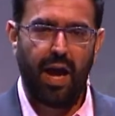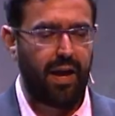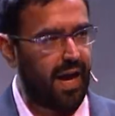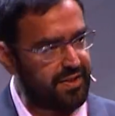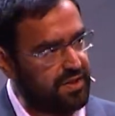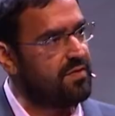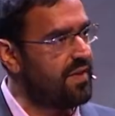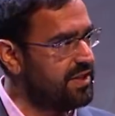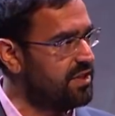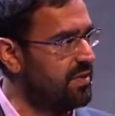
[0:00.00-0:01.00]
As an
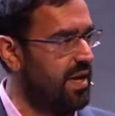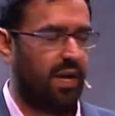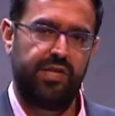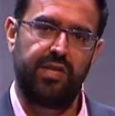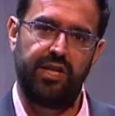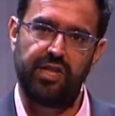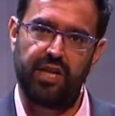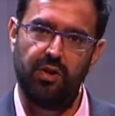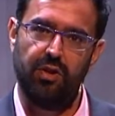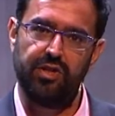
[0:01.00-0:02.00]
investor in early stage
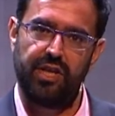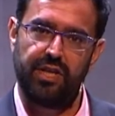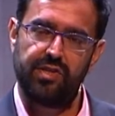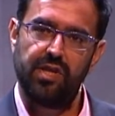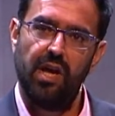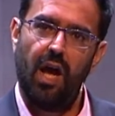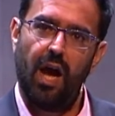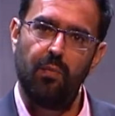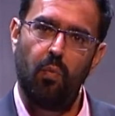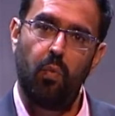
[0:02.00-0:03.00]
technologies,
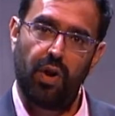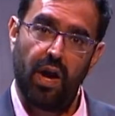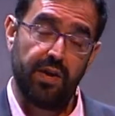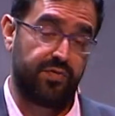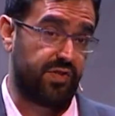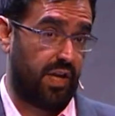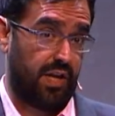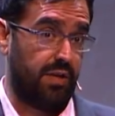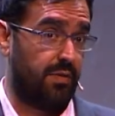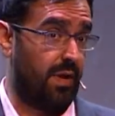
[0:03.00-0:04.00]
what I have
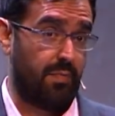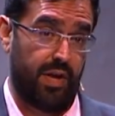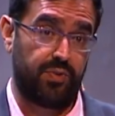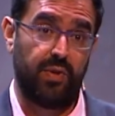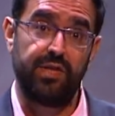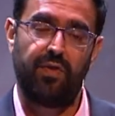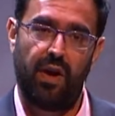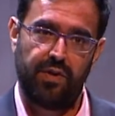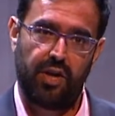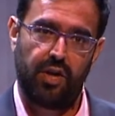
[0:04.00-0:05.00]
seen in my
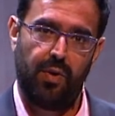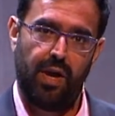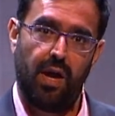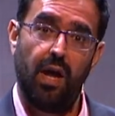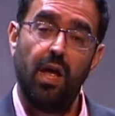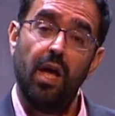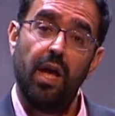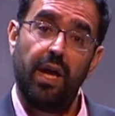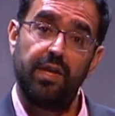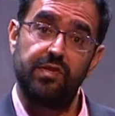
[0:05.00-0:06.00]
25-year career
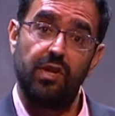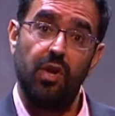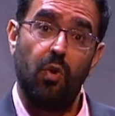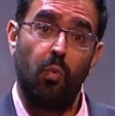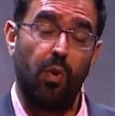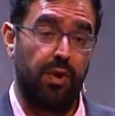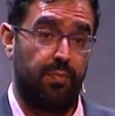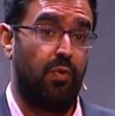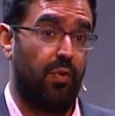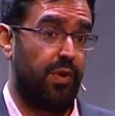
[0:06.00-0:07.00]
is that we're at a
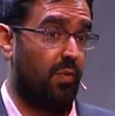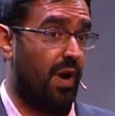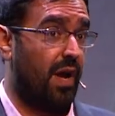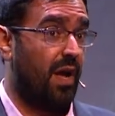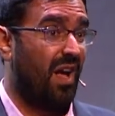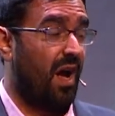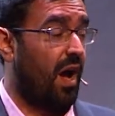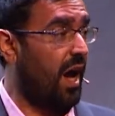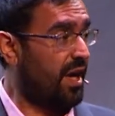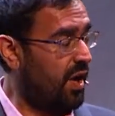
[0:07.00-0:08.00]
point where
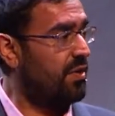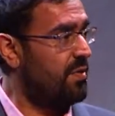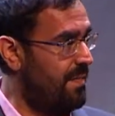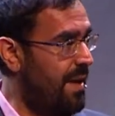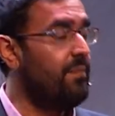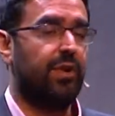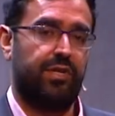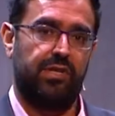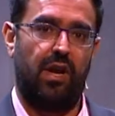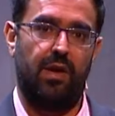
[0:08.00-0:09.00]
I can't remember a
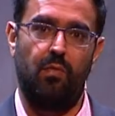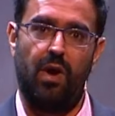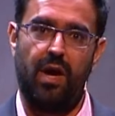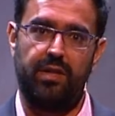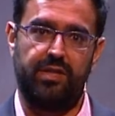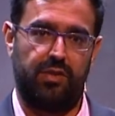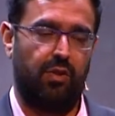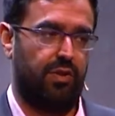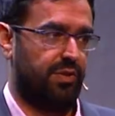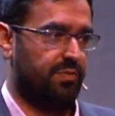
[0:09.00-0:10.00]
time where
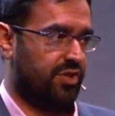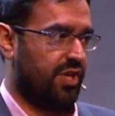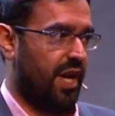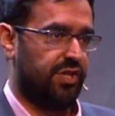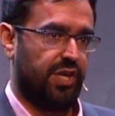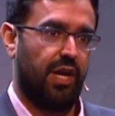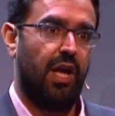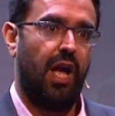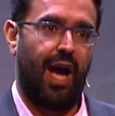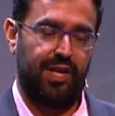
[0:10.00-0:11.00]
technology was changing
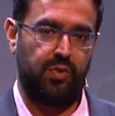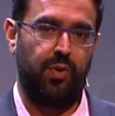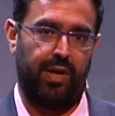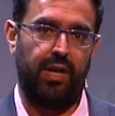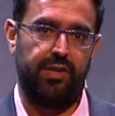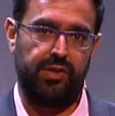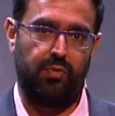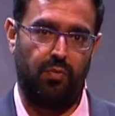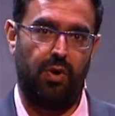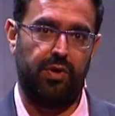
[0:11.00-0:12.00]
as quickly as it
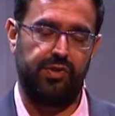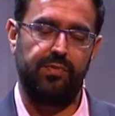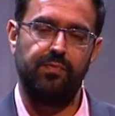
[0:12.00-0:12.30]
was.